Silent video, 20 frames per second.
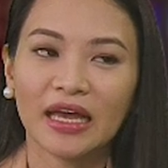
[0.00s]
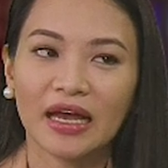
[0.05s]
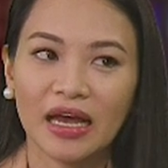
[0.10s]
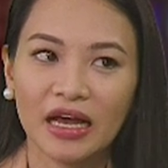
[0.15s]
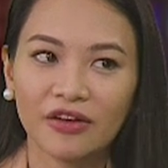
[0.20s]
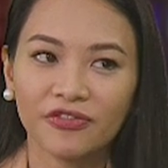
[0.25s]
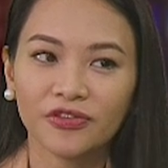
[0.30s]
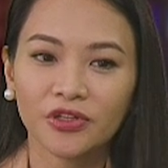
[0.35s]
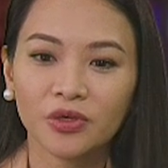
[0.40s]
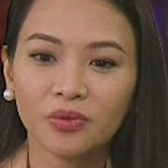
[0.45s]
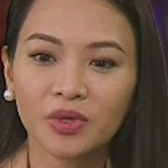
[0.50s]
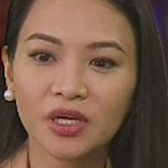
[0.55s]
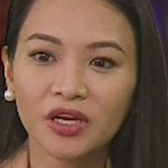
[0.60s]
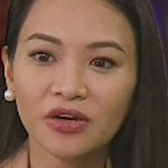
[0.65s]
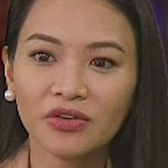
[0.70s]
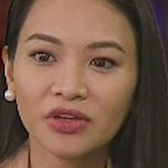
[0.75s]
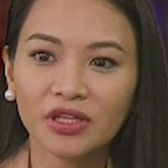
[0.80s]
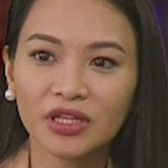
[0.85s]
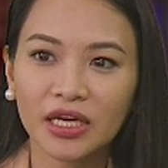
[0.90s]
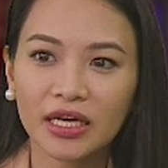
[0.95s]
Yeah, after
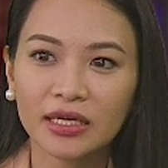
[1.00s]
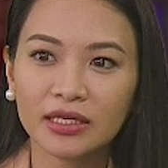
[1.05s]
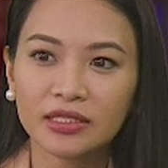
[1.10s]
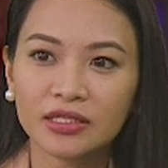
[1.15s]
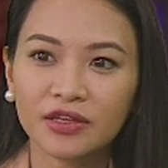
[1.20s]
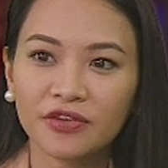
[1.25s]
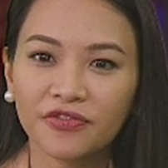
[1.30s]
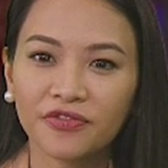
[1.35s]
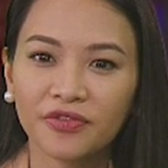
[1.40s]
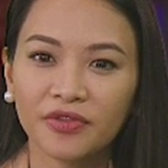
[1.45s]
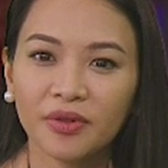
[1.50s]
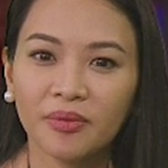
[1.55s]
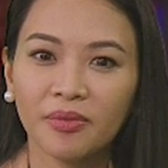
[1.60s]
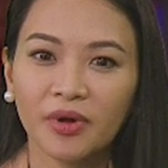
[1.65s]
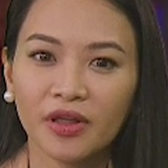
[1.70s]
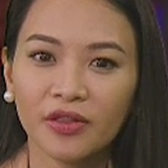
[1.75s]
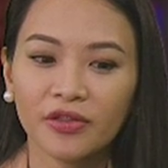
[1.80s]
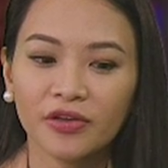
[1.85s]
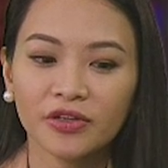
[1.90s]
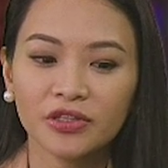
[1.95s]
100 days, if the
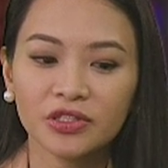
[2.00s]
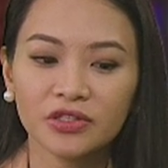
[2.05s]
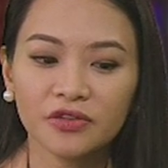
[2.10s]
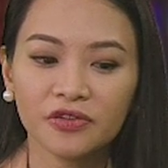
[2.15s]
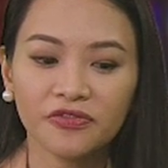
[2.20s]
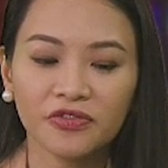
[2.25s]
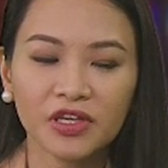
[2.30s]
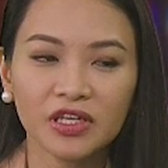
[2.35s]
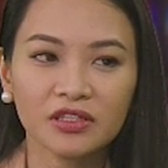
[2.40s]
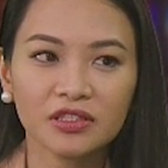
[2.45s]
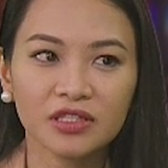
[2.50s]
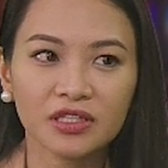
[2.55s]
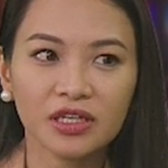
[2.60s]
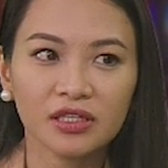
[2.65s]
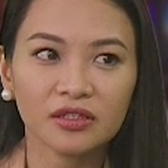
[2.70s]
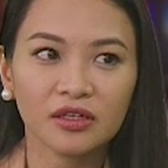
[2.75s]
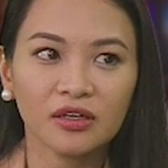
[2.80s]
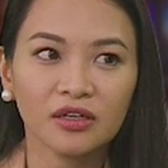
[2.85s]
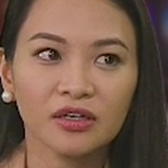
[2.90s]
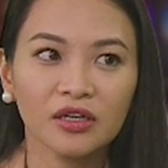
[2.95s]
mother still feels
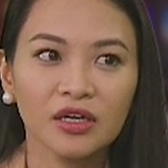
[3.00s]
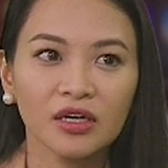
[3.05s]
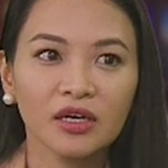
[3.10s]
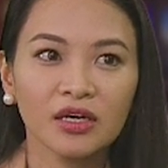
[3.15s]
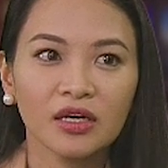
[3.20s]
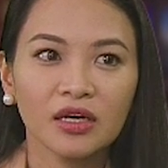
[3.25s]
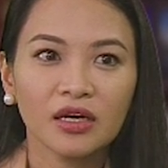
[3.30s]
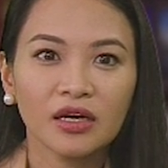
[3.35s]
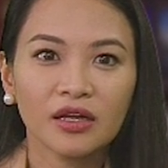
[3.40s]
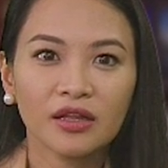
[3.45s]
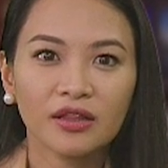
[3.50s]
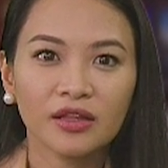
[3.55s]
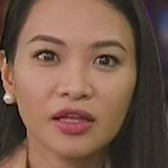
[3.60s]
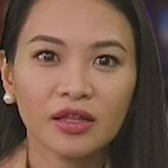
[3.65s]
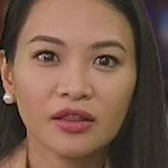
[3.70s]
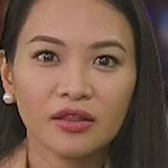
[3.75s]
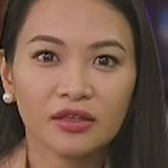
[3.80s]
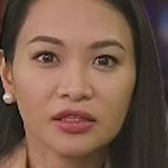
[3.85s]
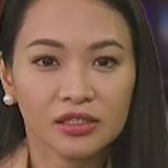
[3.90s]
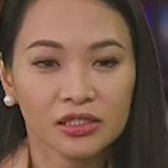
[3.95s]

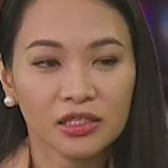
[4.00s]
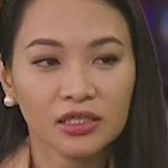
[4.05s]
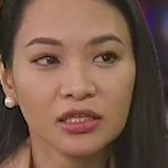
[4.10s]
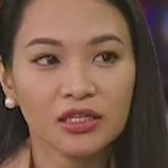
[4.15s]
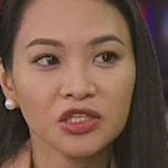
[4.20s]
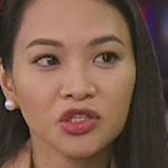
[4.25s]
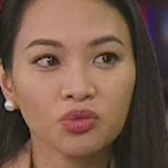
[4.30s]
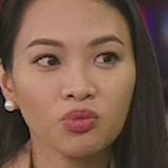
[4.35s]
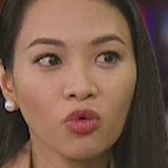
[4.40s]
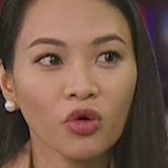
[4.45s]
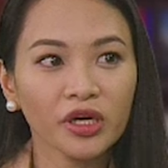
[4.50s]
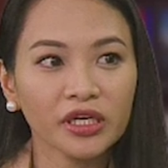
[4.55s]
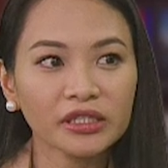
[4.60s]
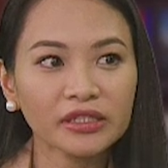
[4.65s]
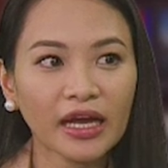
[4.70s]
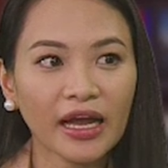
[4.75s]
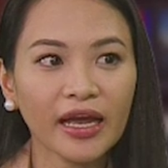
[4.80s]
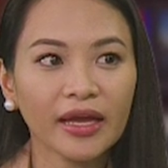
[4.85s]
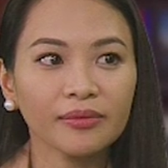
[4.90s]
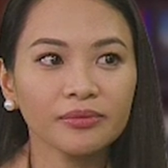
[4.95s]
that she needs more
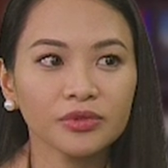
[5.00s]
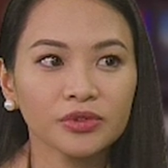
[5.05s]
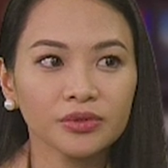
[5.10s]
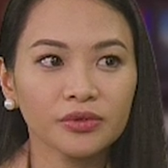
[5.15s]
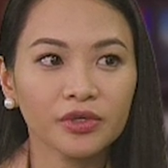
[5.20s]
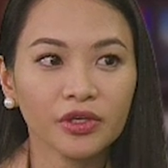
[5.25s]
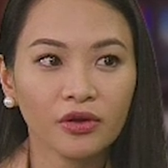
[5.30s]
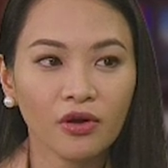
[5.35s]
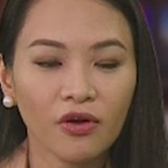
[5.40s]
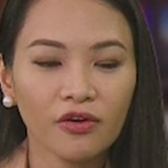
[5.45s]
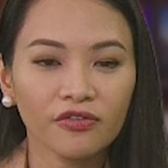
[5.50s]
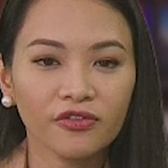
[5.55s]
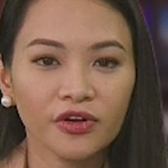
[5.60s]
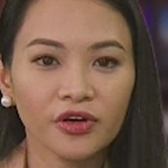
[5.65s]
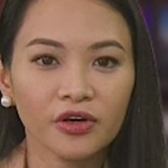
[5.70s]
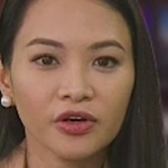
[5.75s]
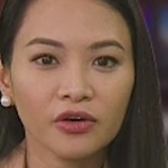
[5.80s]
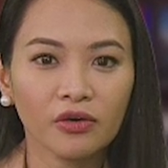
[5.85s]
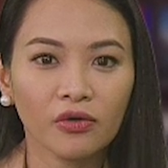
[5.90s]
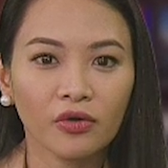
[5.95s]
time to
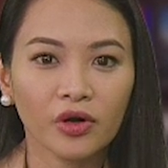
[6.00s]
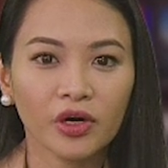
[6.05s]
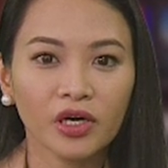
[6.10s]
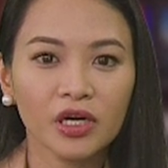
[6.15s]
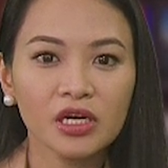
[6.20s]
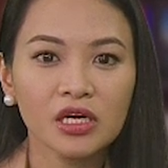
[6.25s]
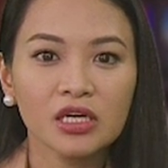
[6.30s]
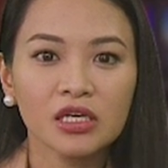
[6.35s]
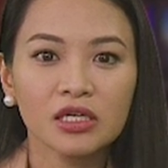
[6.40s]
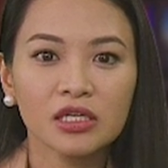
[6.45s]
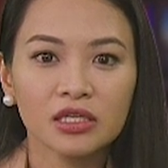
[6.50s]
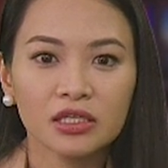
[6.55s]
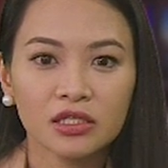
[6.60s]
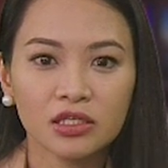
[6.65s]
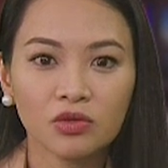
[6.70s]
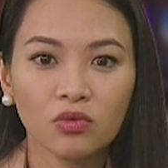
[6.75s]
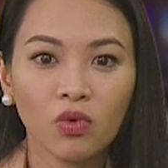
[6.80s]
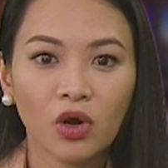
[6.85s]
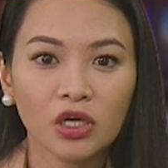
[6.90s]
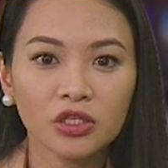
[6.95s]
recover, or
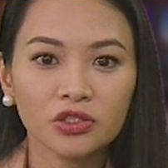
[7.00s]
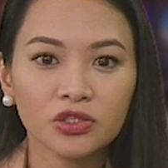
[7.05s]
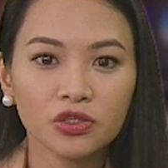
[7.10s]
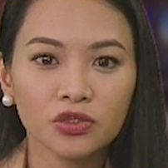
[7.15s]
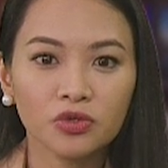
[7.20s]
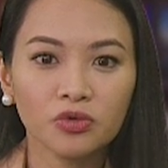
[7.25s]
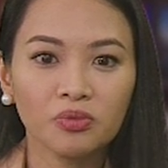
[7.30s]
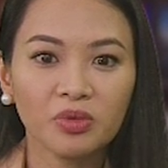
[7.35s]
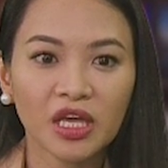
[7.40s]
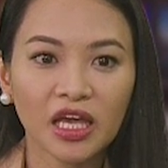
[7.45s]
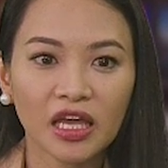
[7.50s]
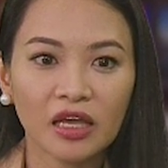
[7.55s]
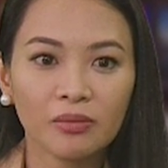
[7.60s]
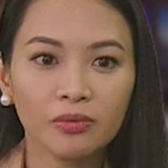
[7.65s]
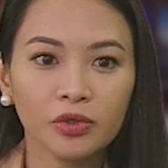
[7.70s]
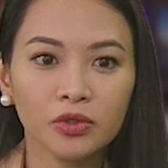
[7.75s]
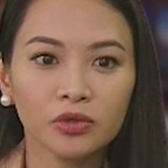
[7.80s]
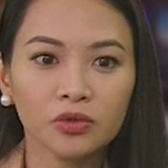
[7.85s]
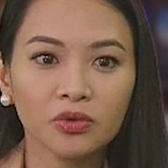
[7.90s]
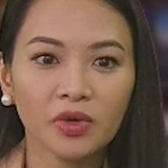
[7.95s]
she wants to be
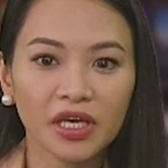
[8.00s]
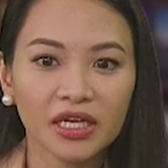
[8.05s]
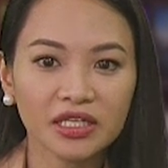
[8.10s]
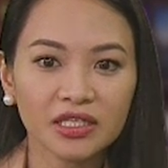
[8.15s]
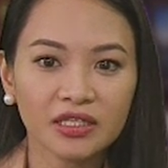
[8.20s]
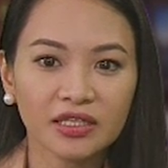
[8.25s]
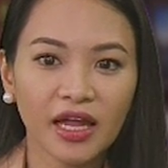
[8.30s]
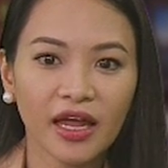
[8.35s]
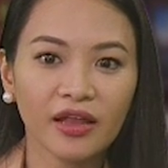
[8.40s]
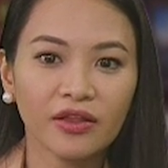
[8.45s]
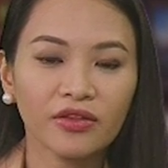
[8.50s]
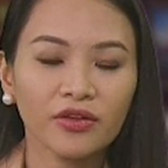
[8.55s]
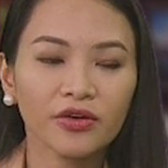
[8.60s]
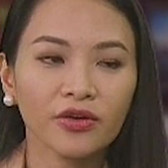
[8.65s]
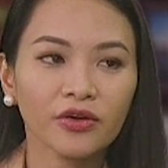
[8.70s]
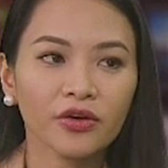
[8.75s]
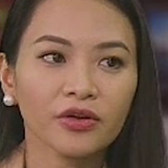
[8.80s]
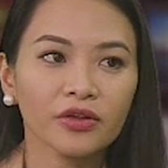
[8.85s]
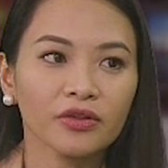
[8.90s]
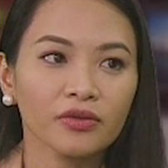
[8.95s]
able to extend
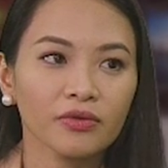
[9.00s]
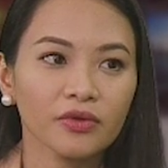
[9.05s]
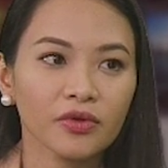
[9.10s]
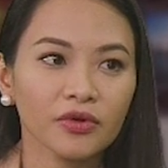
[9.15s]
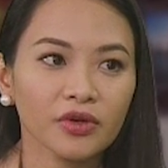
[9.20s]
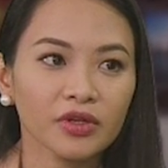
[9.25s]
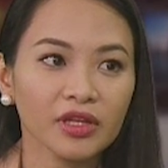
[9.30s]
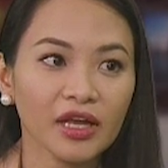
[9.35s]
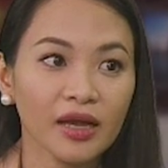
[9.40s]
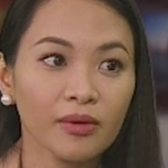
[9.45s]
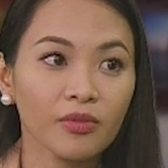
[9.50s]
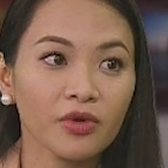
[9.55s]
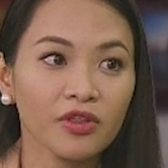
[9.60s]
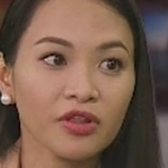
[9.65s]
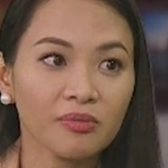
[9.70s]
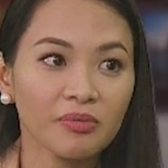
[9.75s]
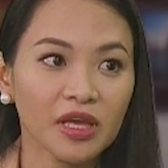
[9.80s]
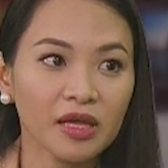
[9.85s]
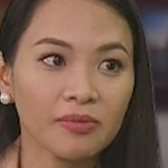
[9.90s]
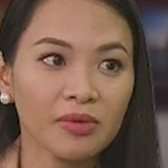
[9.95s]
her time with
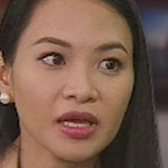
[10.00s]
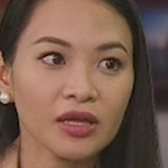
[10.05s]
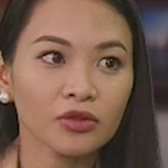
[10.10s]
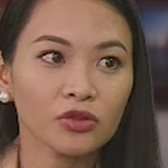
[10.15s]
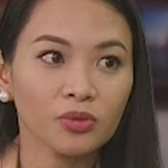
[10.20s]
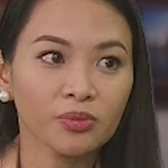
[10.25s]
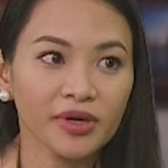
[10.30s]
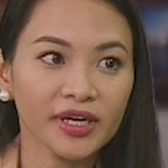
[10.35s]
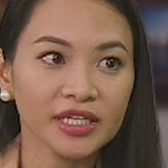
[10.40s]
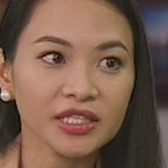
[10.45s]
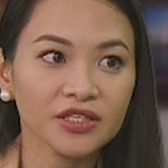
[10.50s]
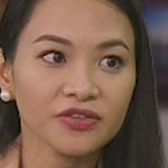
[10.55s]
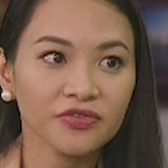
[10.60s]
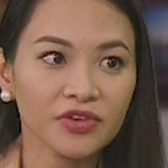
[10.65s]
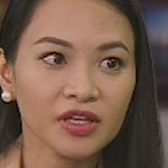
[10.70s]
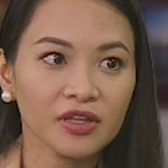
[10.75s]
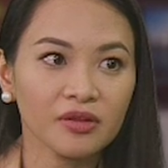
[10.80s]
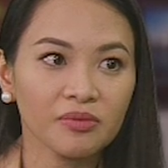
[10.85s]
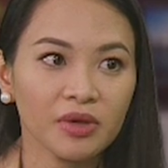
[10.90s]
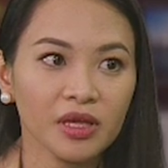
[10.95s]
the baby and to
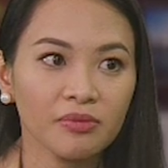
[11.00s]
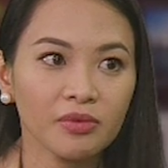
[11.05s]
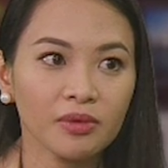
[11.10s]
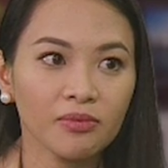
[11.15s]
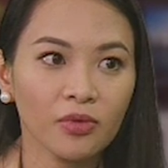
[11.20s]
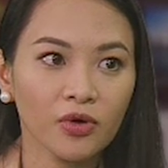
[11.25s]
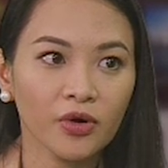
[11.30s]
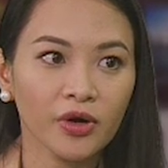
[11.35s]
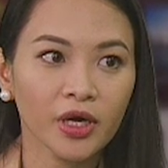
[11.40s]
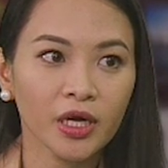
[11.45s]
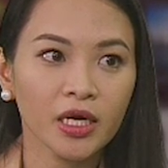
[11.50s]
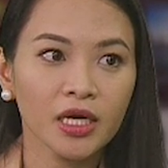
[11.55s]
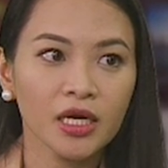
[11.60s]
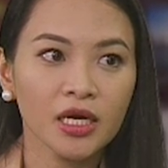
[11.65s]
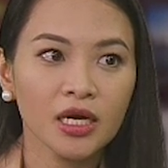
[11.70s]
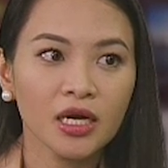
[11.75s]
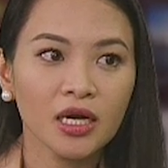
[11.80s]
breastfeed the baby more,